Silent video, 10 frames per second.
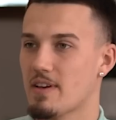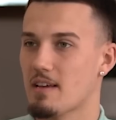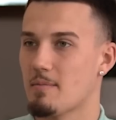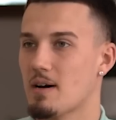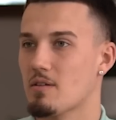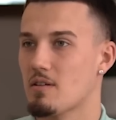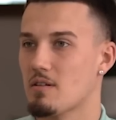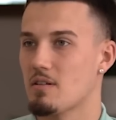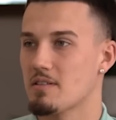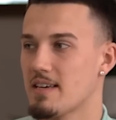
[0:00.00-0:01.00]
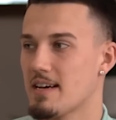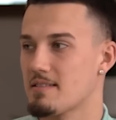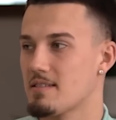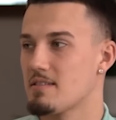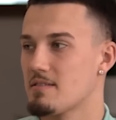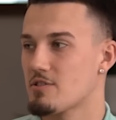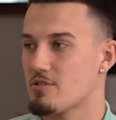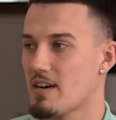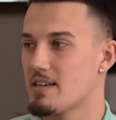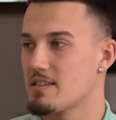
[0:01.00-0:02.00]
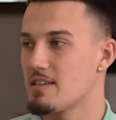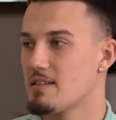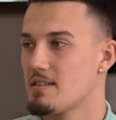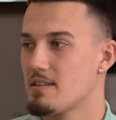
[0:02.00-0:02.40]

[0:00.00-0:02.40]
thinking about kind of like the exit strategy.